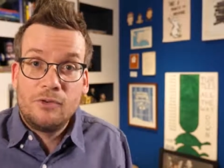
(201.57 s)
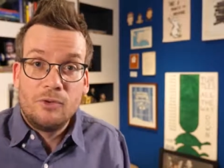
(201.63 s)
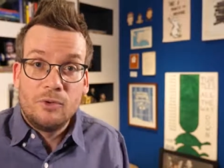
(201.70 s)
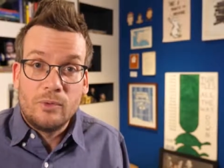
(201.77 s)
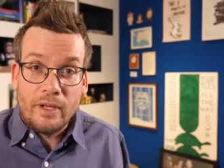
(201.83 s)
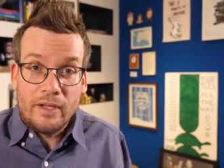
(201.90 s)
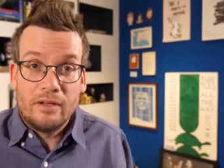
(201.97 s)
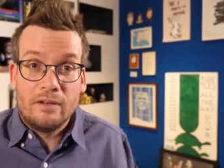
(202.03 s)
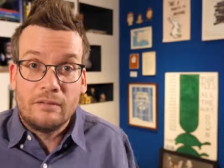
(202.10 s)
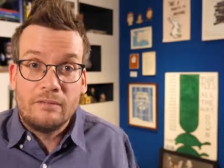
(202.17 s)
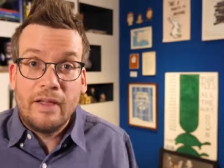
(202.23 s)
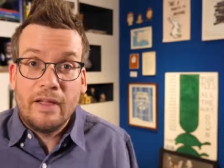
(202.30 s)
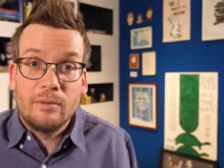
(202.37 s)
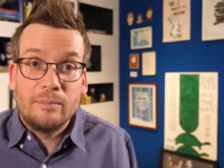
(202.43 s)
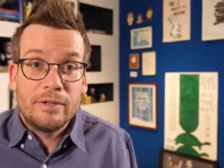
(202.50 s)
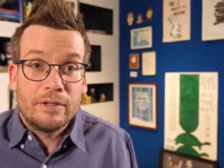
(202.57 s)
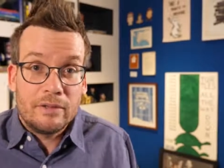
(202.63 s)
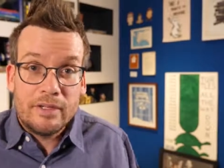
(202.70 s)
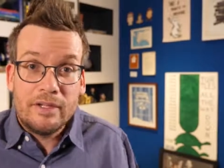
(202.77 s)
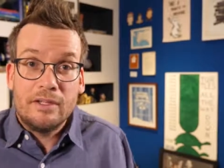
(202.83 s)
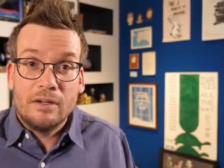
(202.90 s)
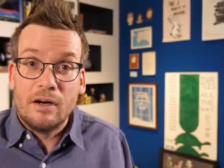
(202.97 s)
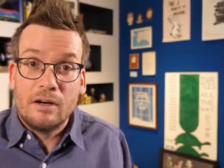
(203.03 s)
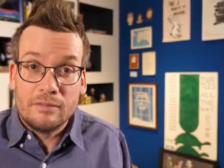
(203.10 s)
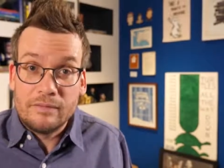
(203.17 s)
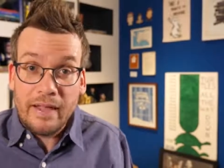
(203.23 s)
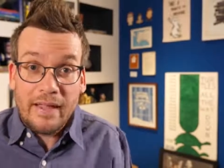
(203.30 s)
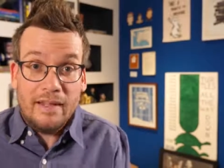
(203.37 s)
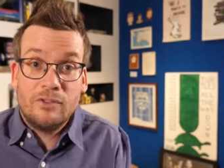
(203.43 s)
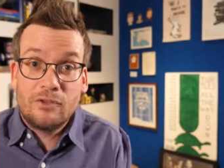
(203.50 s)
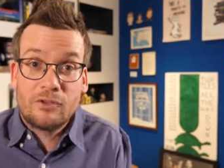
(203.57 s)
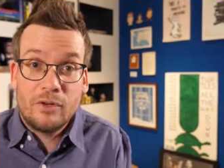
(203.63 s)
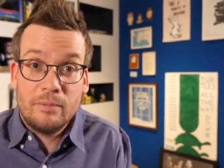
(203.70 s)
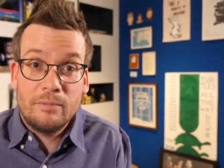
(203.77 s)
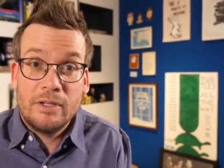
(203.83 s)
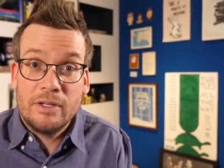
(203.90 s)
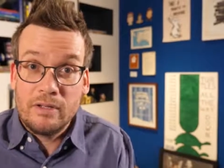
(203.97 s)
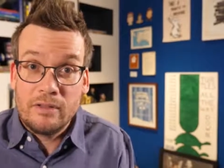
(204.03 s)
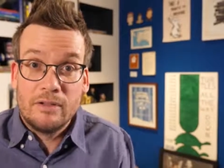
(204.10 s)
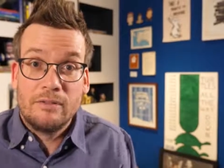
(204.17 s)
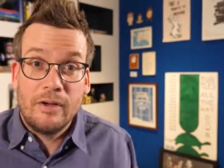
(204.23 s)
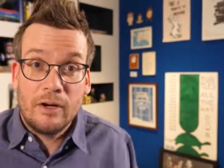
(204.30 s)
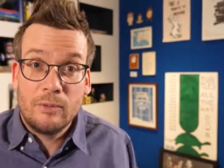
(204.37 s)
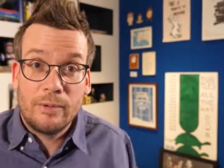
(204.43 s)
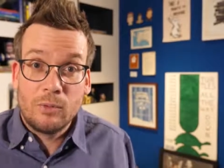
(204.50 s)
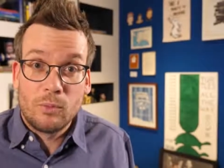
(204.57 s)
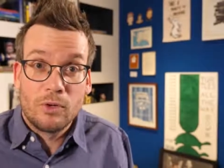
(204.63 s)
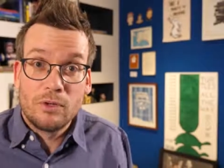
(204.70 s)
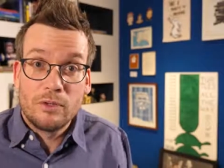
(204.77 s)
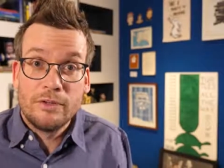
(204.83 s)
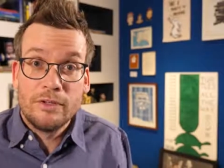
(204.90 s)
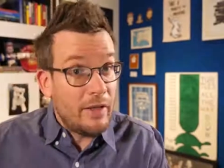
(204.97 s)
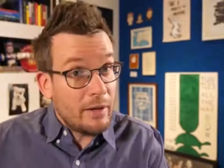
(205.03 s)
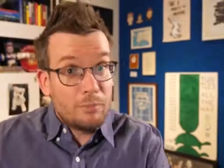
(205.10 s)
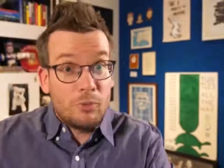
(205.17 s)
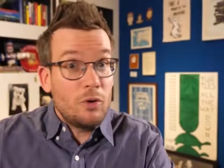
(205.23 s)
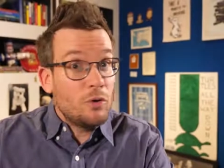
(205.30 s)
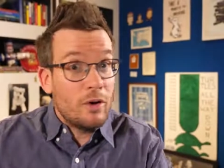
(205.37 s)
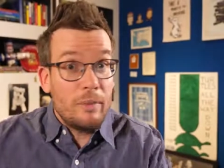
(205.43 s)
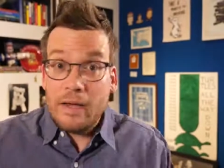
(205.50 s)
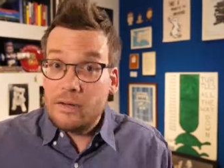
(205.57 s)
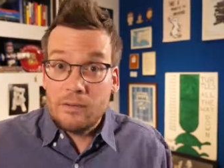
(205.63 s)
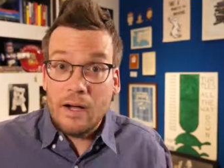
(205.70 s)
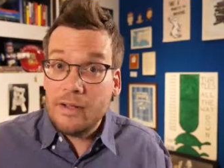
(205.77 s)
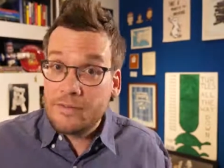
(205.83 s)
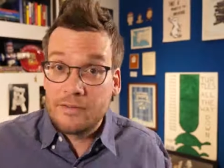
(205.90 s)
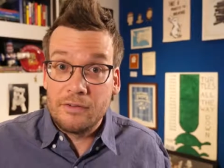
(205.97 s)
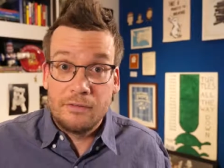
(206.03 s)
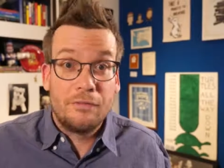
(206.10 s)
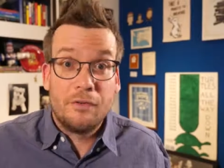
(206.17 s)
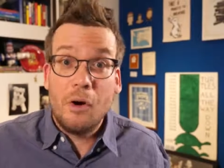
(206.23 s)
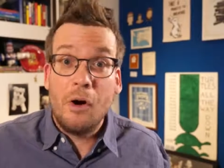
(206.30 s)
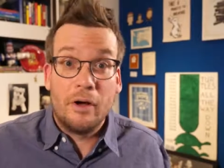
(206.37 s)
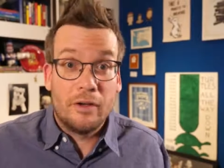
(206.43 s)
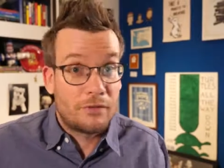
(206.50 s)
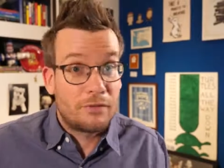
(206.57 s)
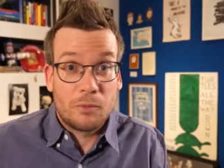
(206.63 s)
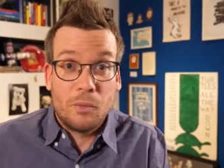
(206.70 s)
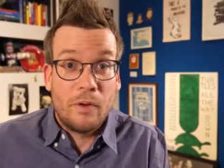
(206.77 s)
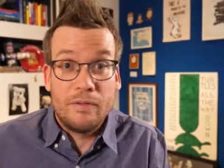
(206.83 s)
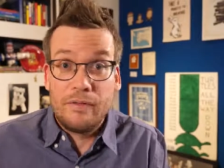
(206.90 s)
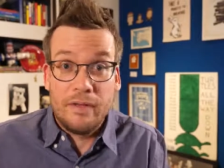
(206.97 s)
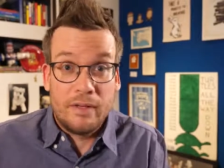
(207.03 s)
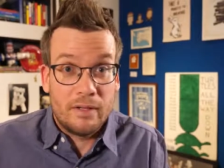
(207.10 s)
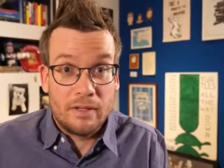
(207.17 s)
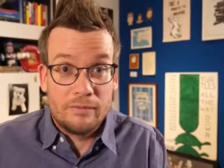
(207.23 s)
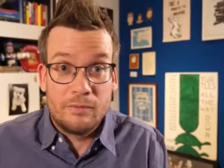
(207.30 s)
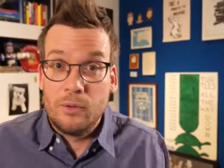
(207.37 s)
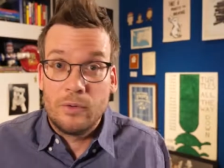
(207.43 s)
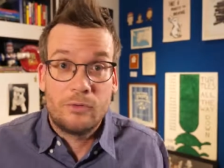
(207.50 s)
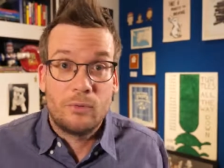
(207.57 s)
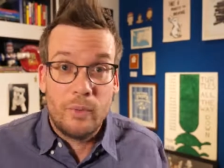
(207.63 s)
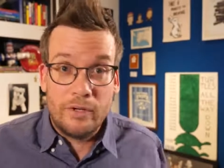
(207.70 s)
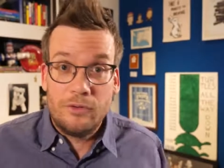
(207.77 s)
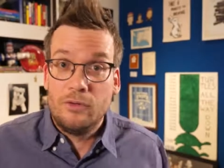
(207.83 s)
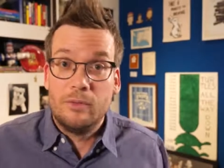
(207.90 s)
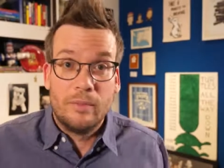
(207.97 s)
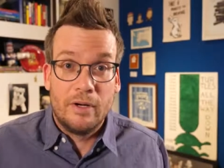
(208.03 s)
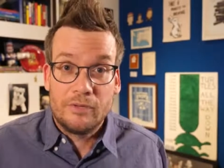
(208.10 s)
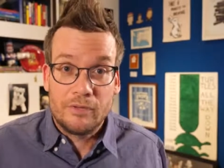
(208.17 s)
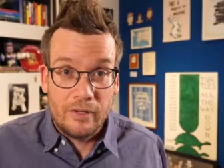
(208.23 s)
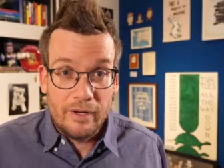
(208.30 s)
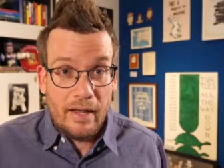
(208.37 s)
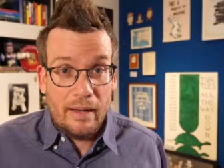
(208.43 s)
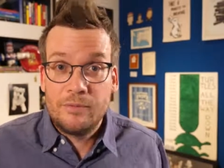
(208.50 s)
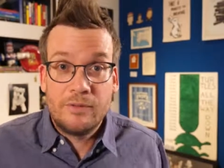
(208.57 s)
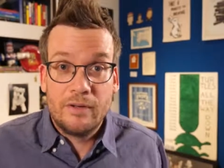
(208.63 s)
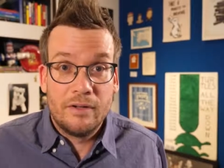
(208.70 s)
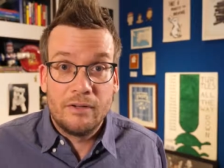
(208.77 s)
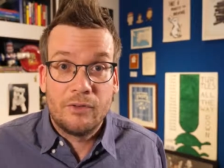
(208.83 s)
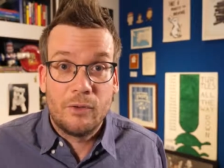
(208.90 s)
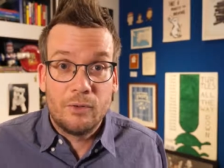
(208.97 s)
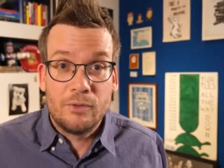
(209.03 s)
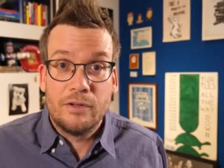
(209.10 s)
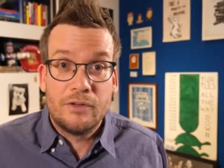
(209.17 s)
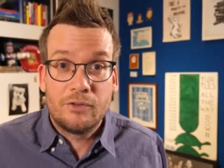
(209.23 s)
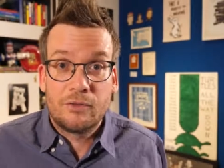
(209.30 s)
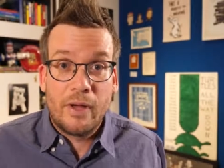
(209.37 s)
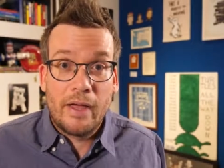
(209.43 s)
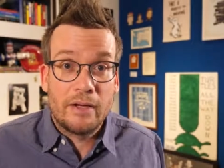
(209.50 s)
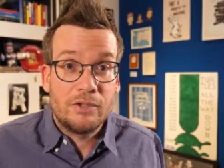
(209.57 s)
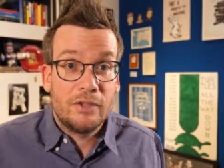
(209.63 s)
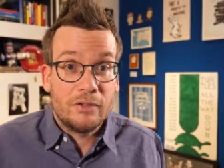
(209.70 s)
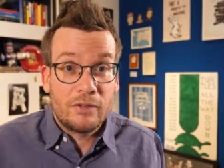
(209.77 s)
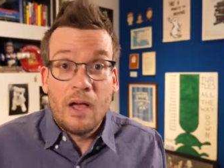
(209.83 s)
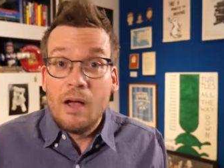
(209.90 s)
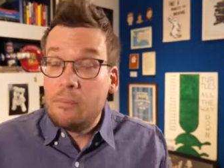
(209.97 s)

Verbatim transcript: to and availability of AIDS treatment in the developing world. That program had lots of flaws. For one thing, it focused way too much on abstinence-only strategies,